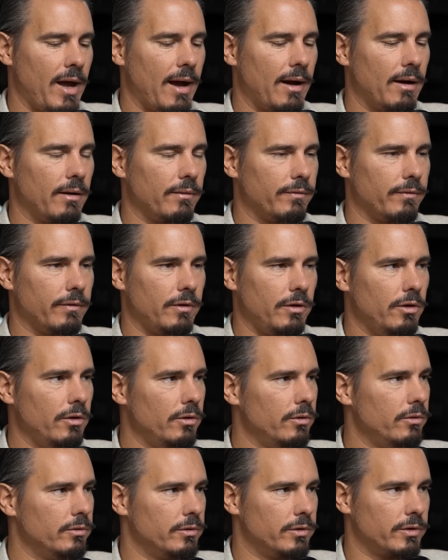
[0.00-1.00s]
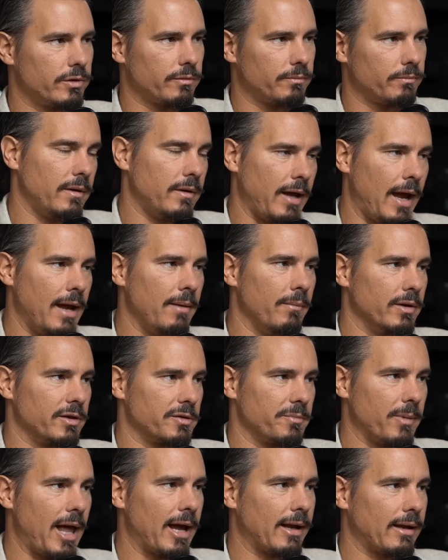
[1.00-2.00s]
You have huge
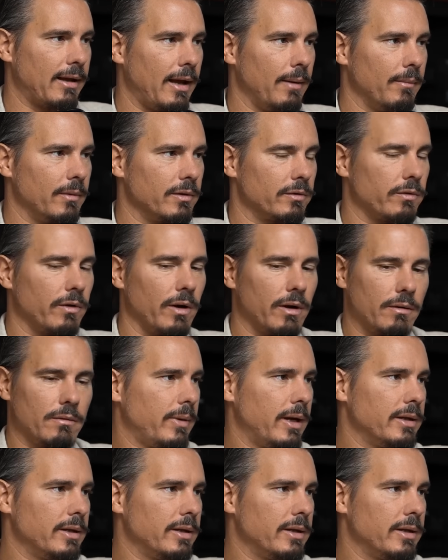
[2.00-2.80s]
caimans, black caimans, right?